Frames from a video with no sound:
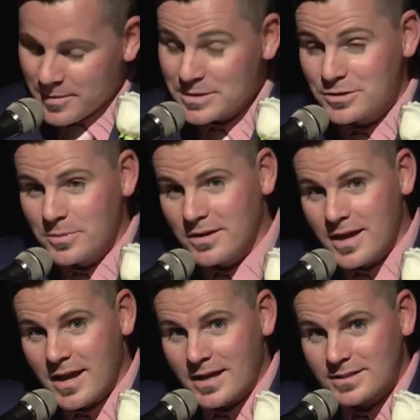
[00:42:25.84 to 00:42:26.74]
Mr.
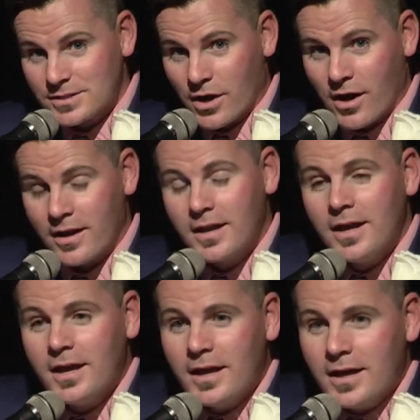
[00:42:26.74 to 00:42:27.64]
Bellier has taught
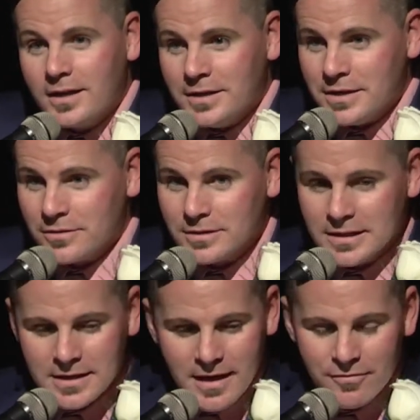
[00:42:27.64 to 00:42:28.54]

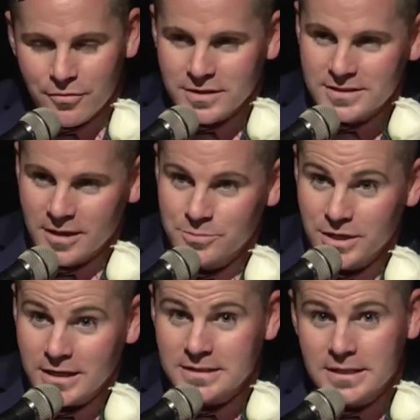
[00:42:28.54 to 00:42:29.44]
nearly every
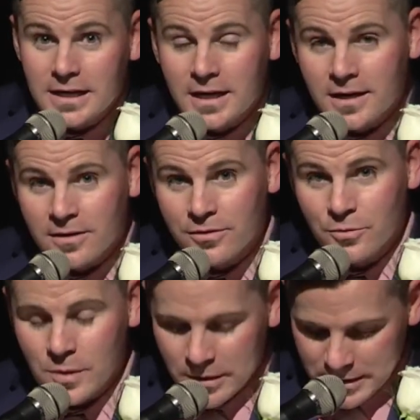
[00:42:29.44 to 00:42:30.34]
subject
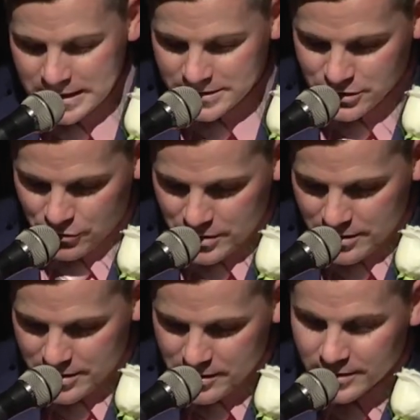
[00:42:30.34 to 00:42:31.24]
throughout his
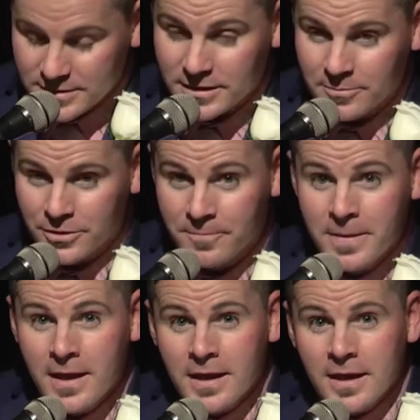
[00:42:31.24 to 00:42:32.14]
career here at
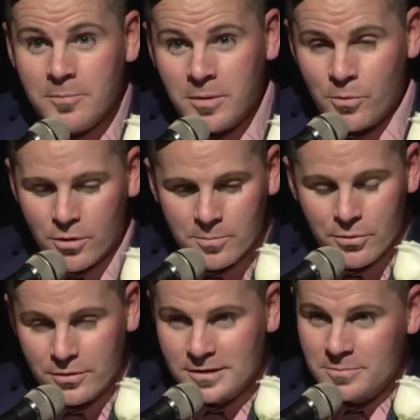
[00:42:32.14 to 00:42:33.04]
Sumner, but more
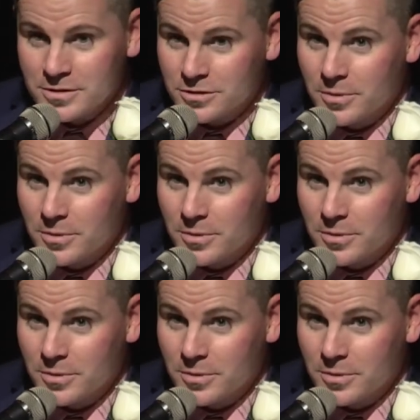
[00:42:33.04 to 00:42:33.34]
importantly, Mr.